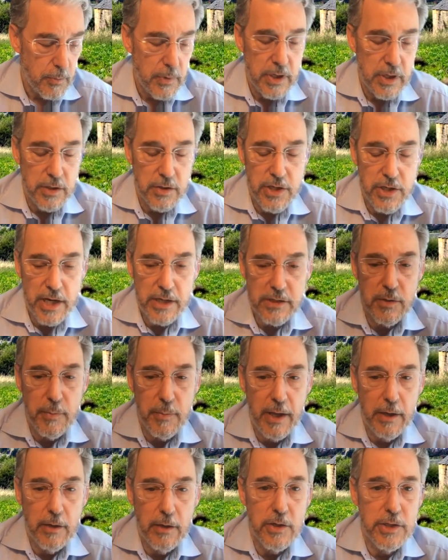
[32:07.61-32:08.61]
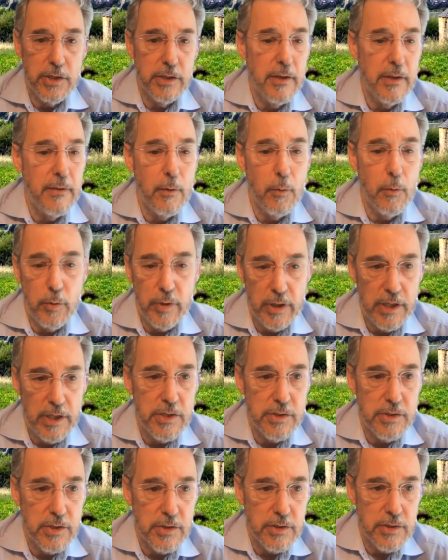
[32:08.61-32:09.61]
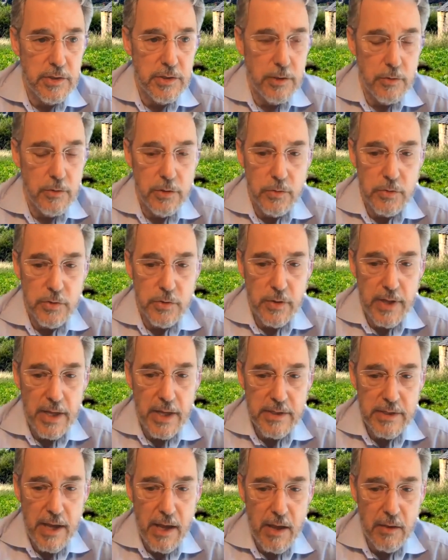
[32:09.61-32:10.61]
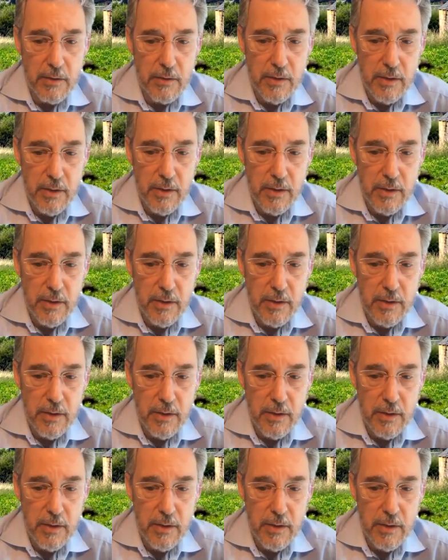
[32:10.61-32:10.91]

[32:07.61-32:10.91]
inject some energy, and then they'll release the CO2. So that's how